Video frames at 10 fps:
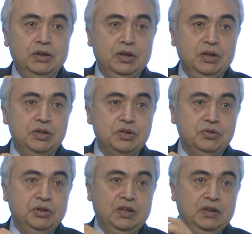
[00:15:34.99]
issue
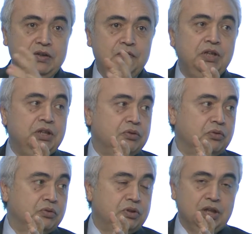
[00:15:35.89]
that we need
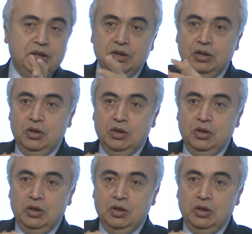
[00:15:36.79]
to think.